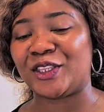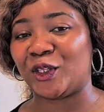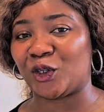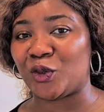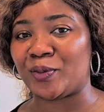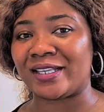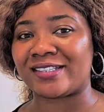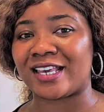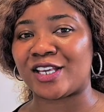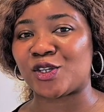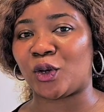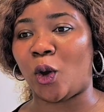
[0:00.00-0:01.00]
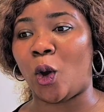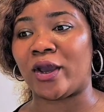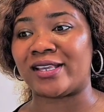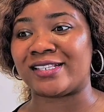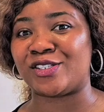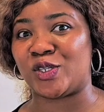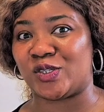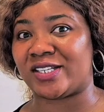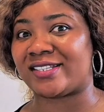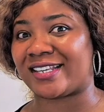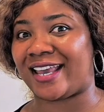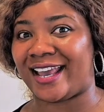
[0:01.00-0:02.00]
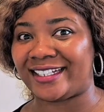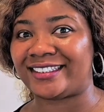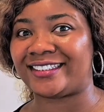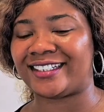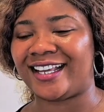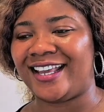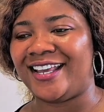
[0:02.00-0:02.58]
documentation, or is it just a sketch?